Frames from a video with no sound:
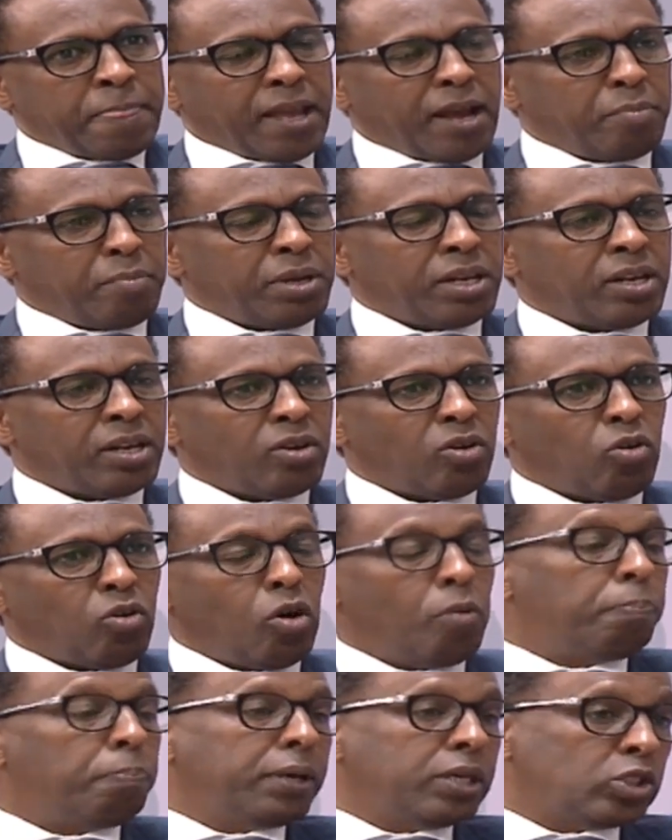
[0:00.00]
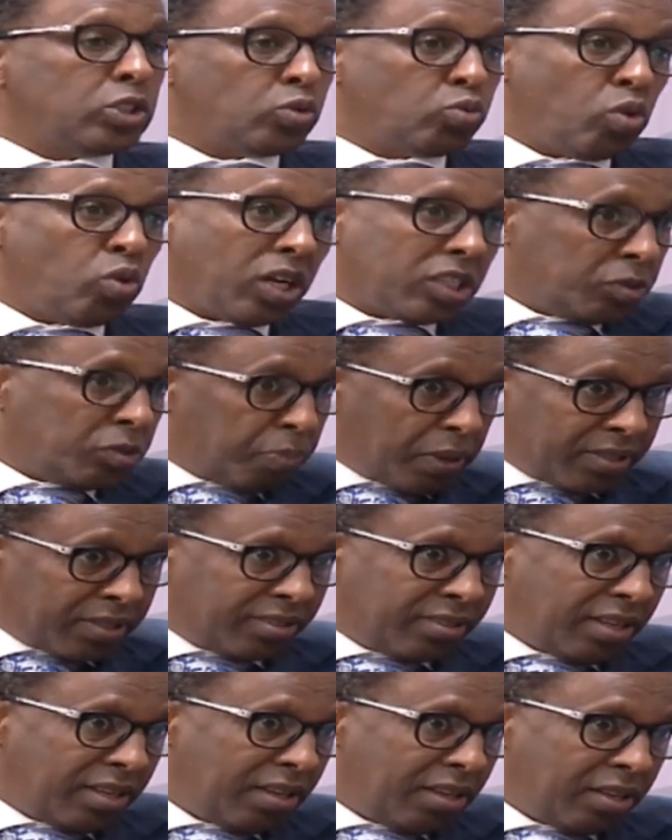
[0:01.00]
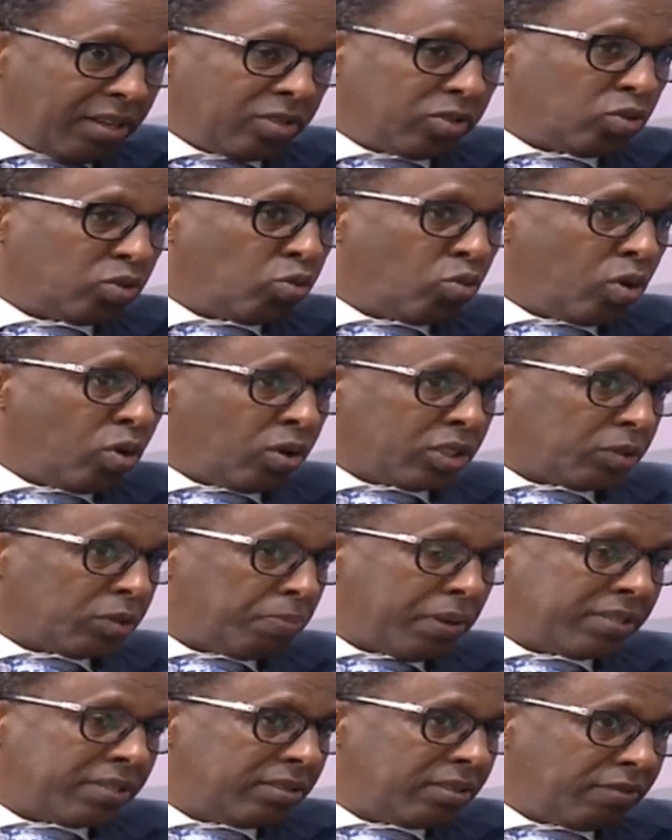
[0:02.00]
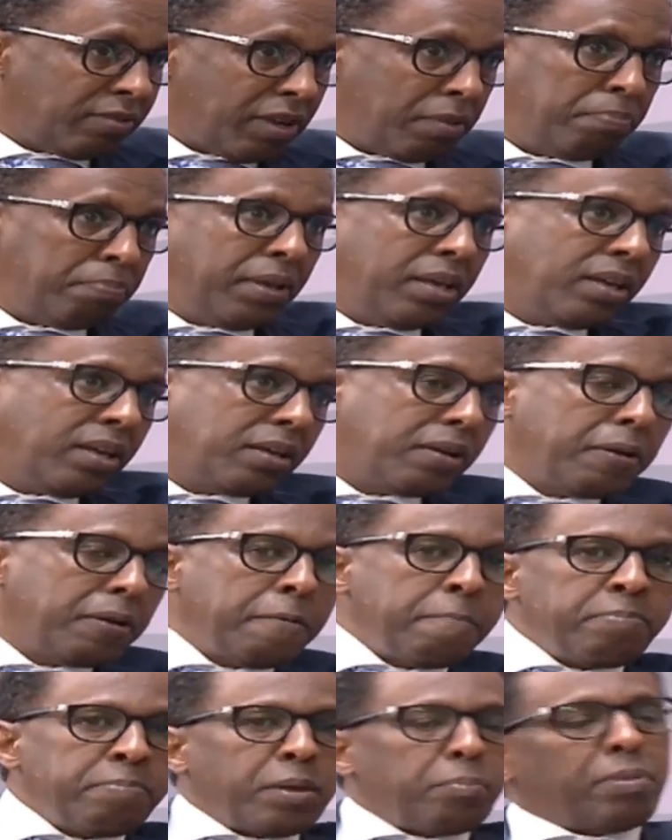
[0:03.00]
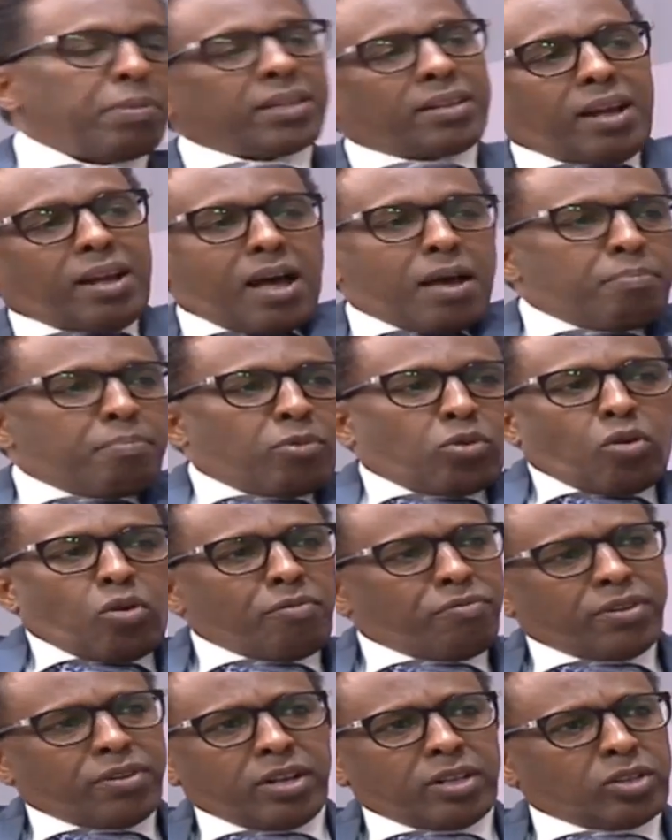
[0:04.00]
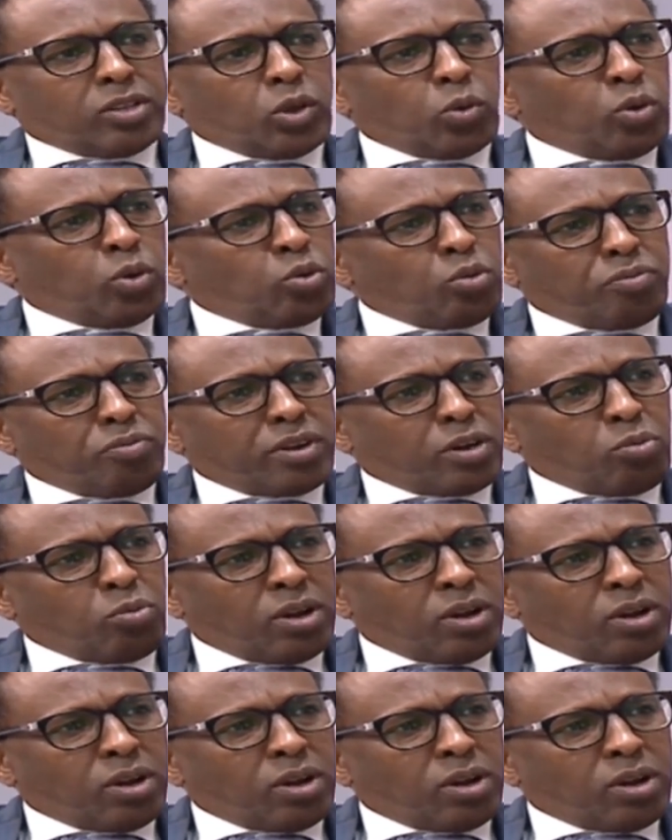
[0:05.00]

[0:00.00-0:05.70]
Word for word: I mean, OP is too expensive, It's too expensive and big, but I'm confident he will do very well.